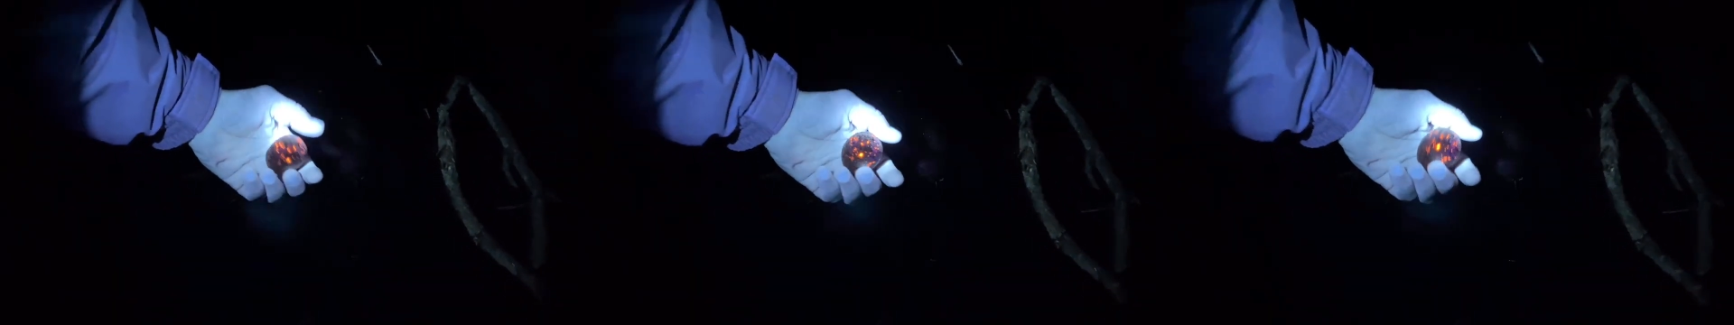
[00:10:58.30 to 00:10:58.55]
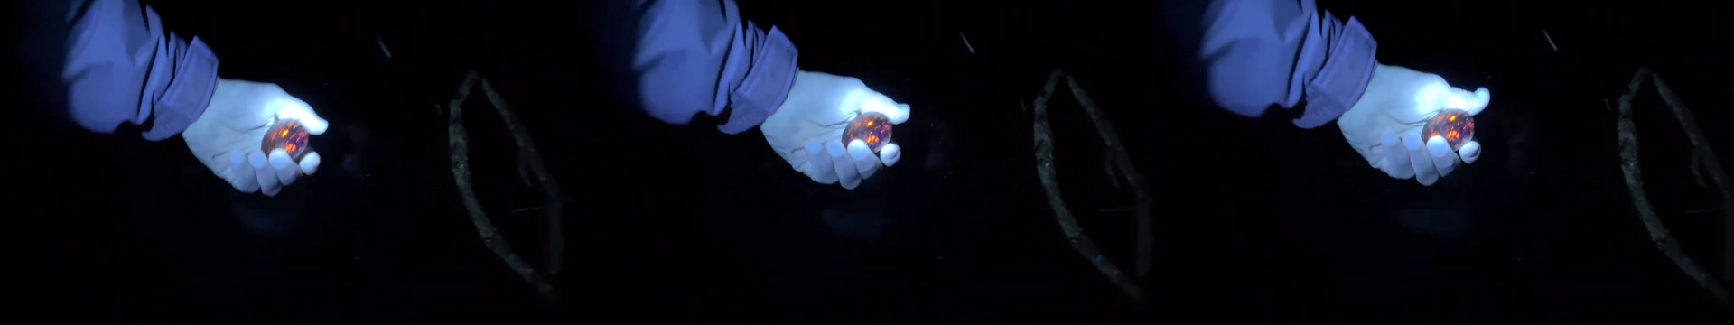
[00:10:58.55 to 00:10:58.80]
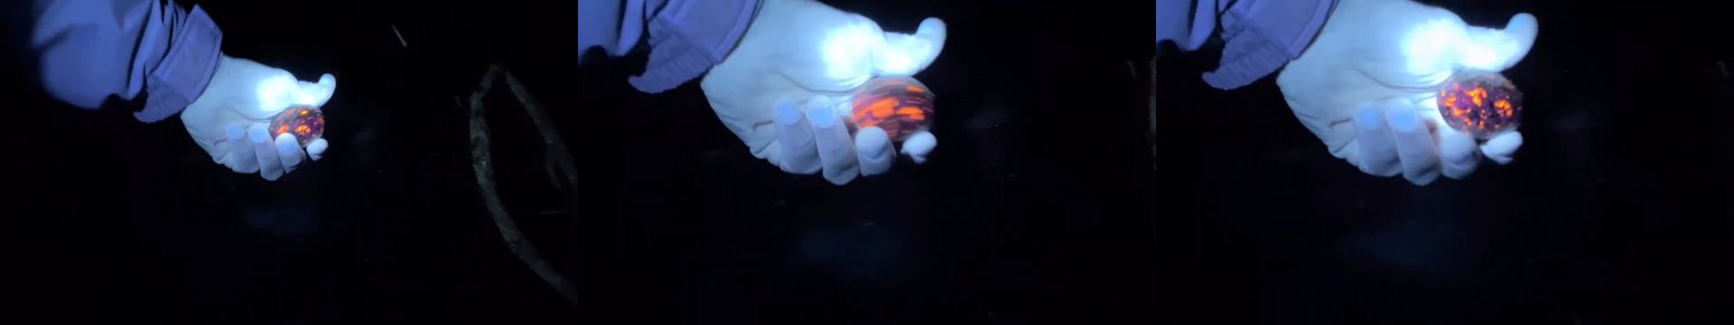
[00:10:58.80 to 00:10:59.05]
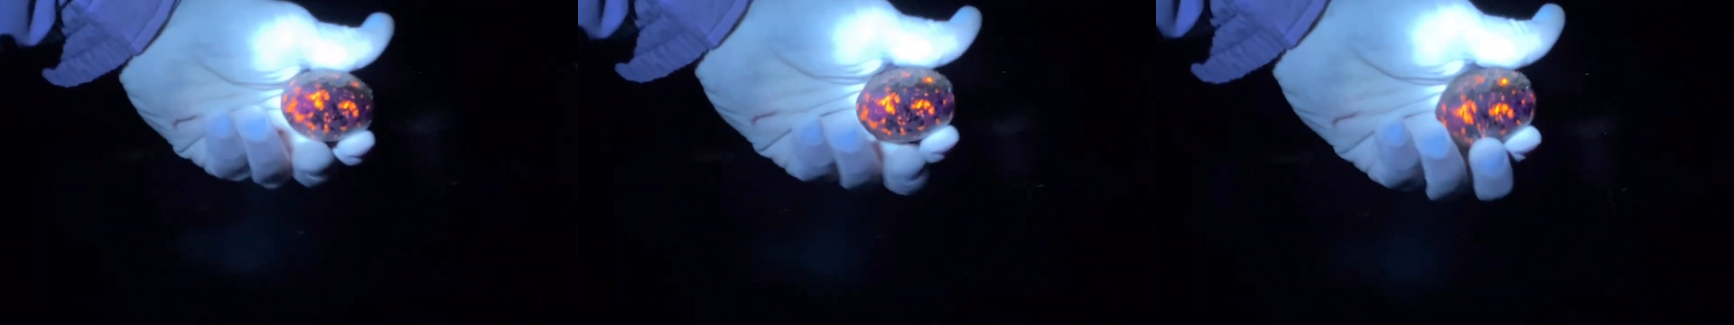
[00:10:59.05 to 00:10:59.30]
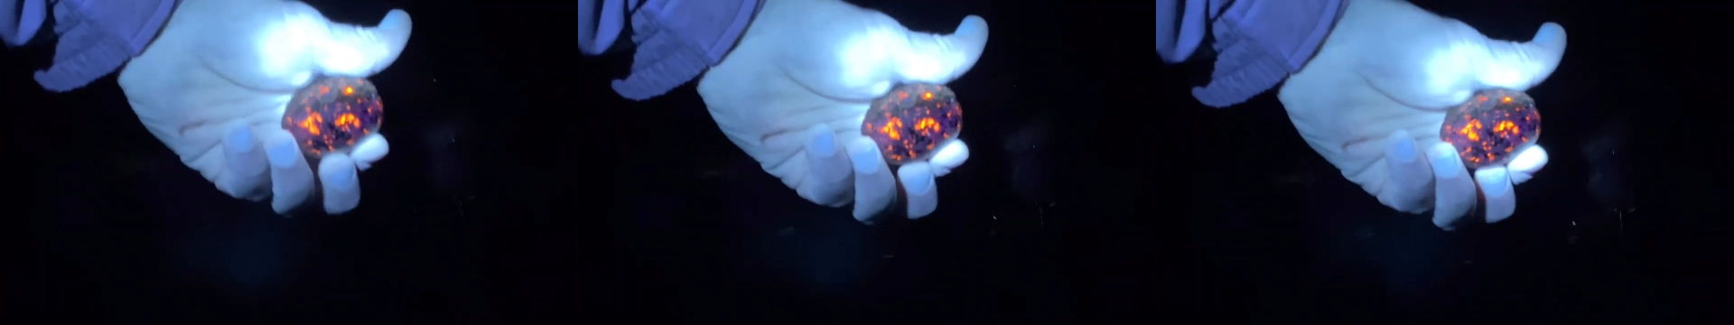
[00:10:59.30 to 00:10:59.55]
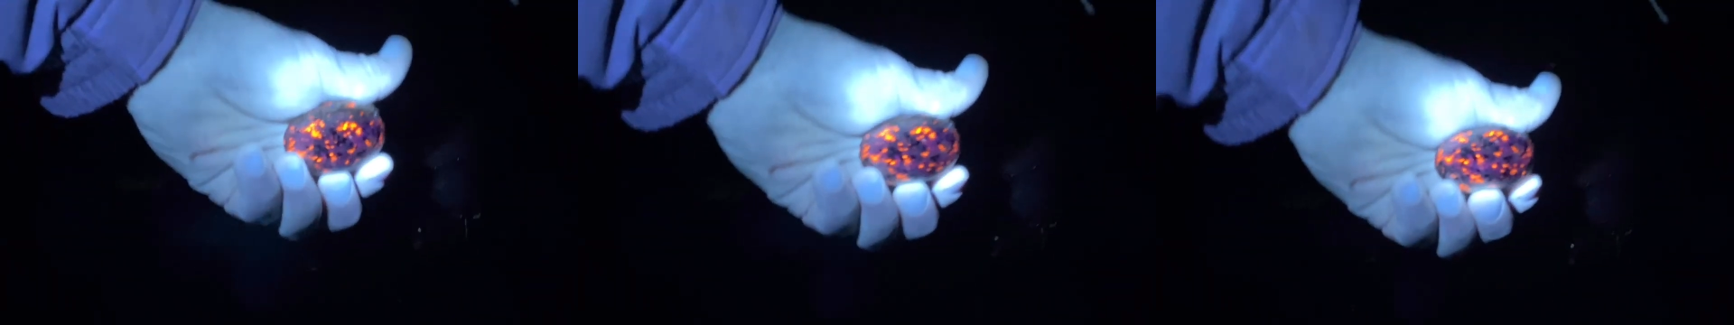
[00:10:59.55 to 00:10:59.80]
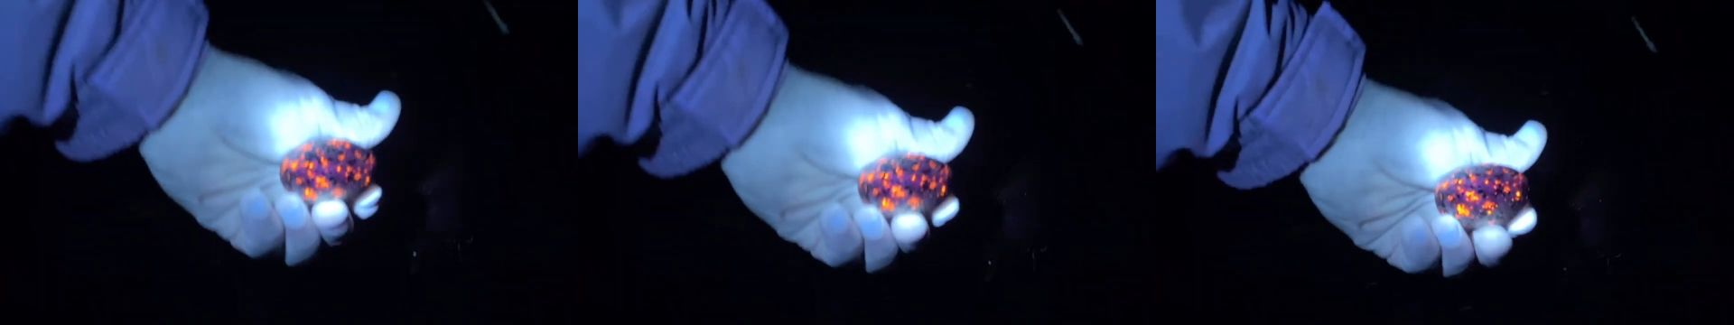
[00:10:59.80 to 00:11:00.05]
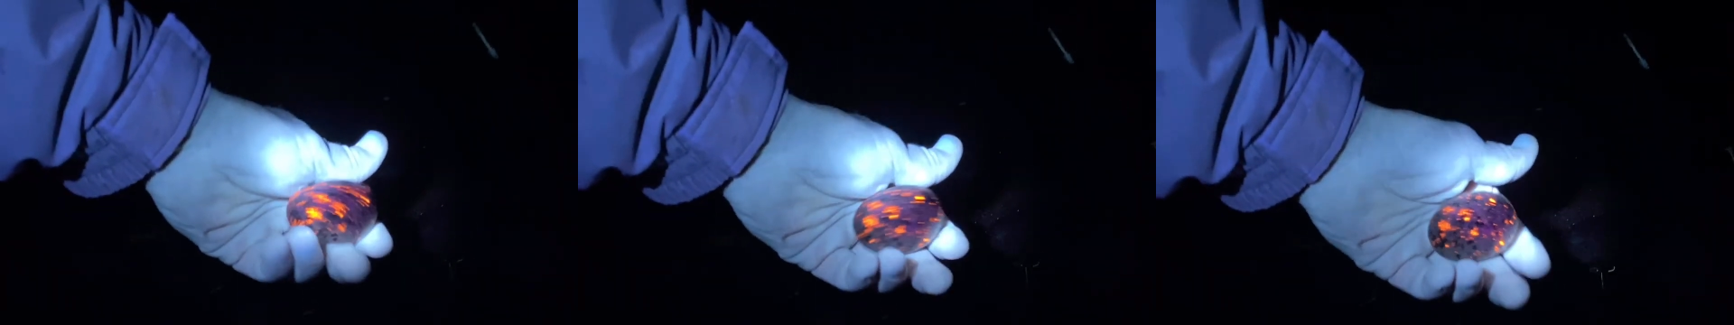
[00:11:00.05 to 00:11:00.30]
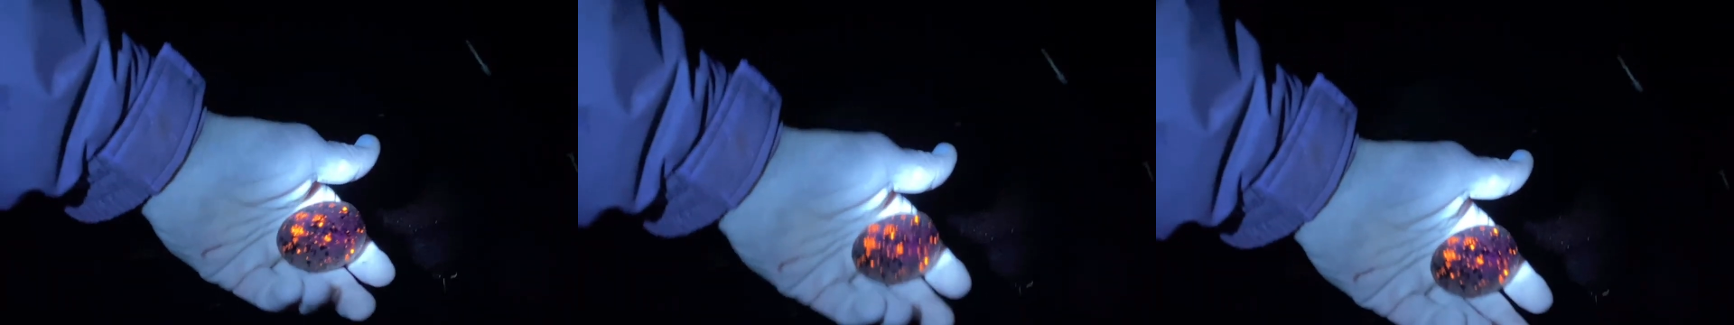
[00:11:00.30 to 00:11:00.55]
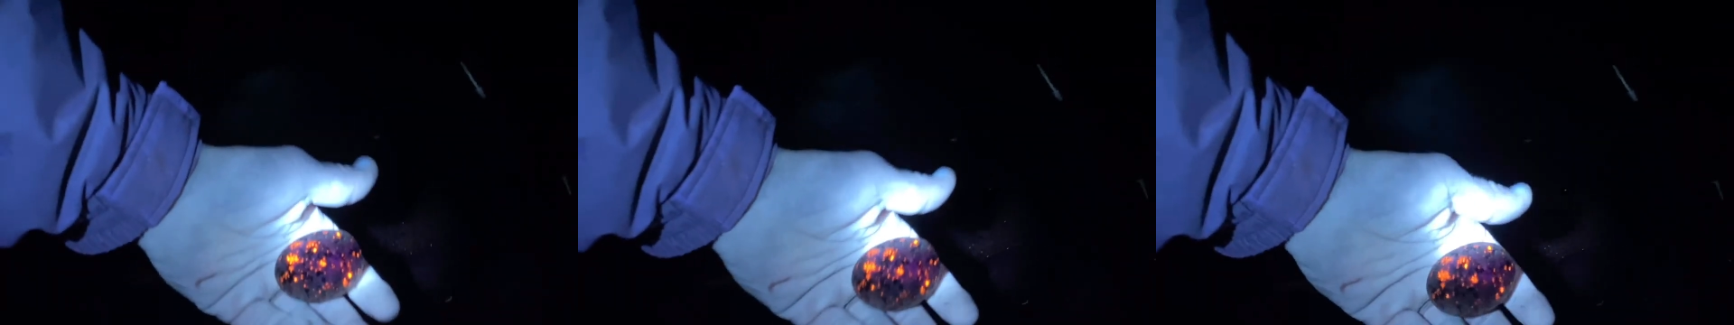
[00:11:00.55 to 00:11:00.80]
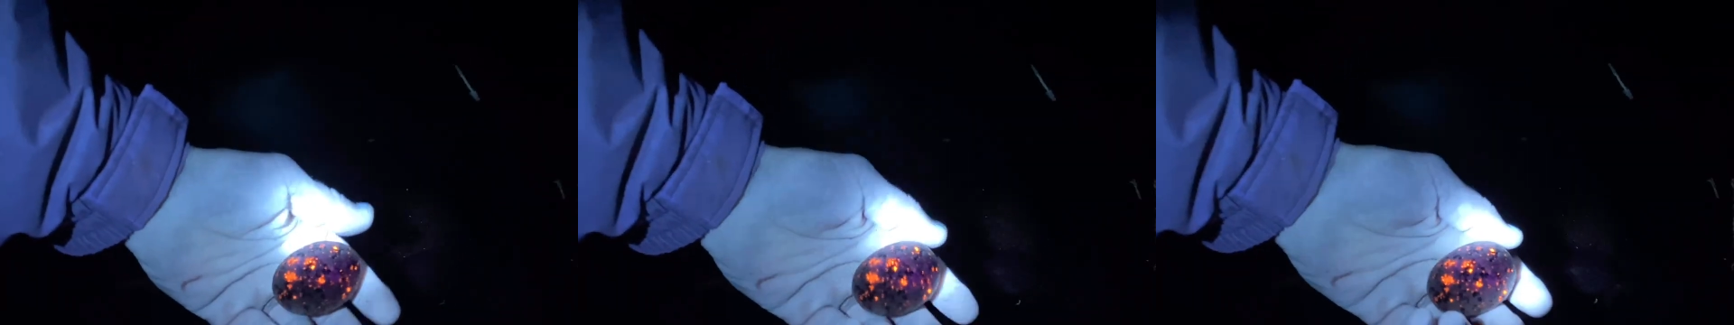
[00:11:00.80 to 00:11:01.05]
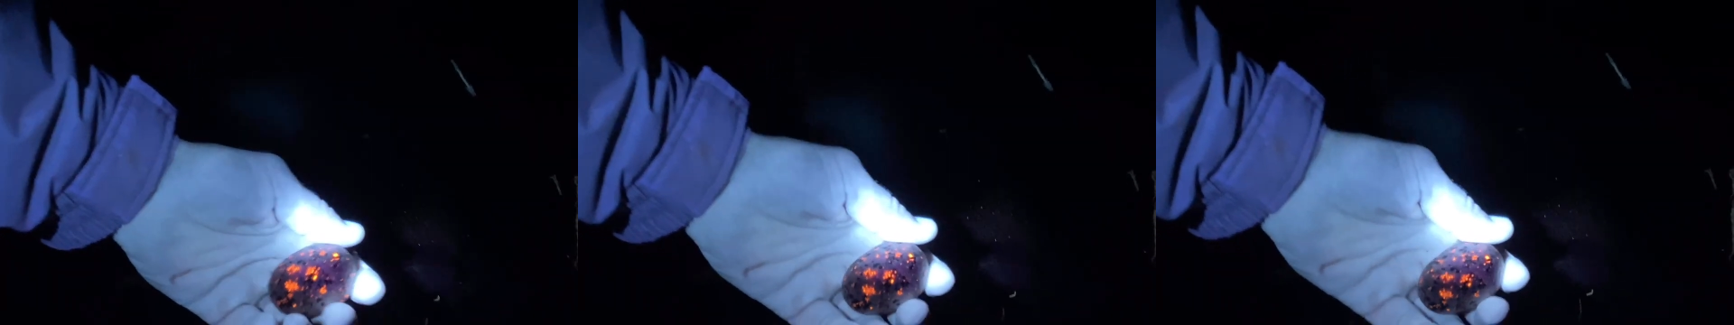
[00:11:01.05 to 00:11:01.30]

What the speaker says: (no speaker visible)